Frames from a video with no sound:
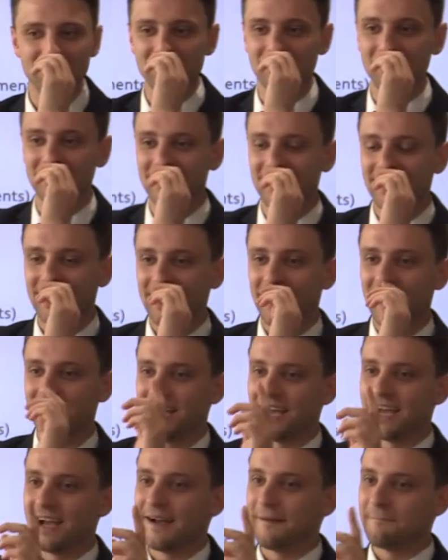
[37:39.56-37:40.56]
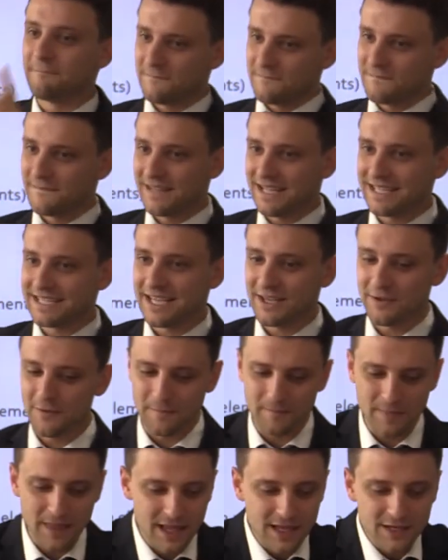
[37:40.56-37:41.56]
I need a girl. Let's say
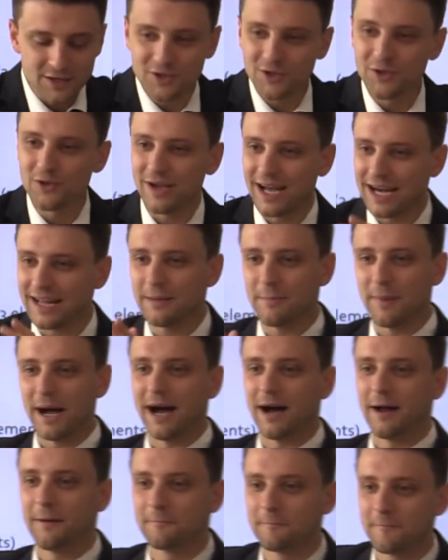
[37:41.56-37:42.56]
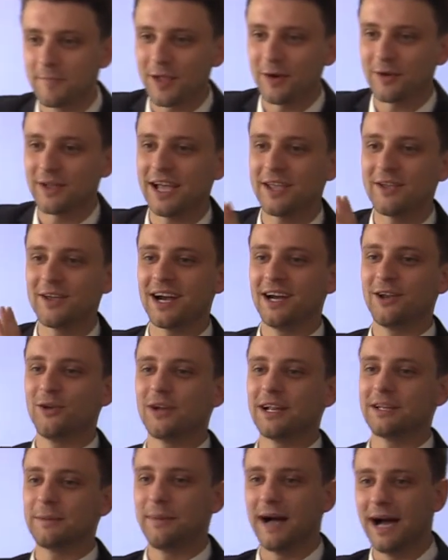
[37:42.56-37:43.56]
you. So you are at the bar. Okay, you're
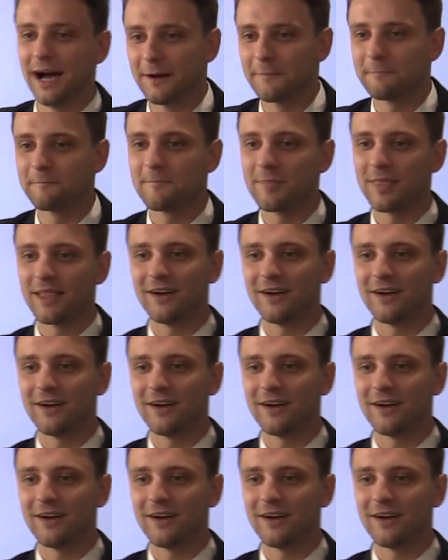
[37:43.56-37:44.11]
alone at the bar.